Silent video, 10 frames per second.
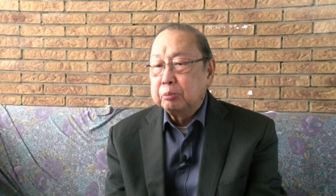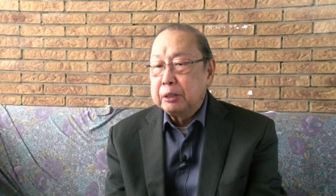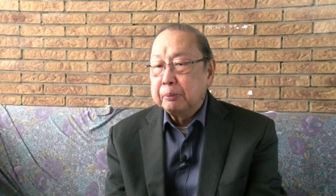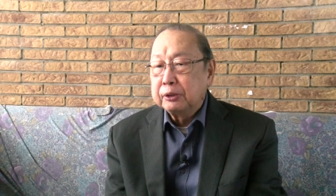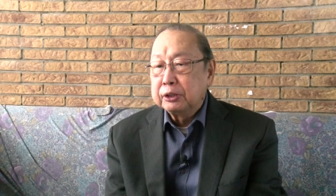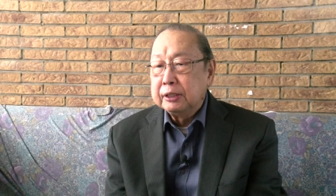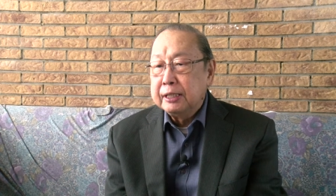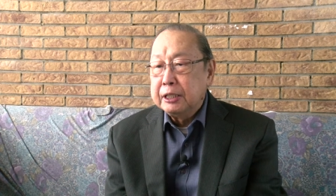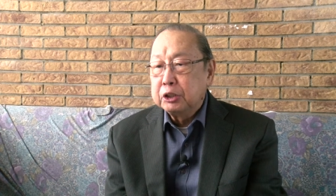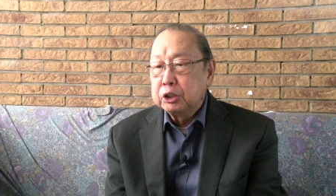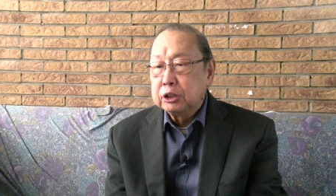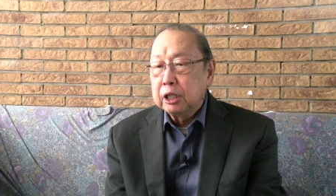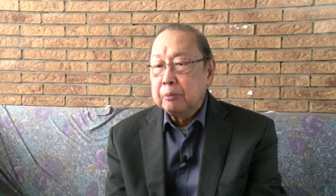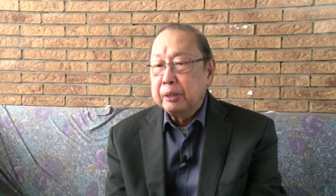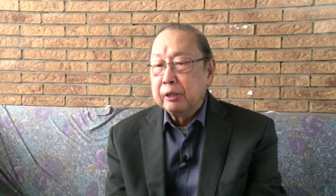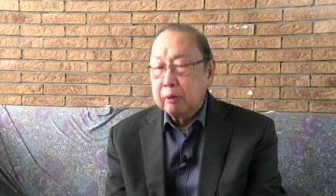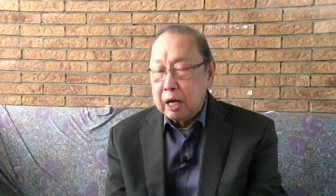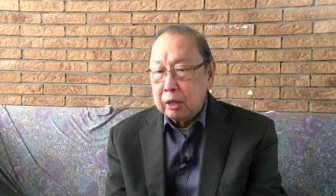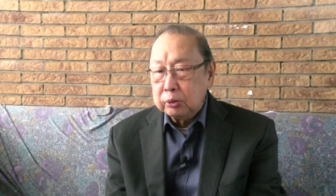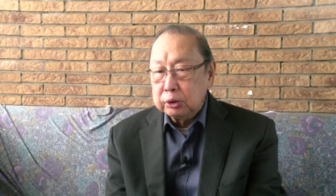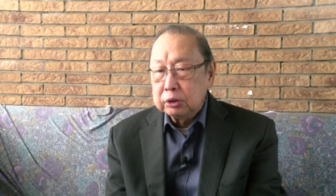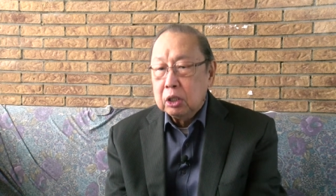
peoples and nations can be aroused,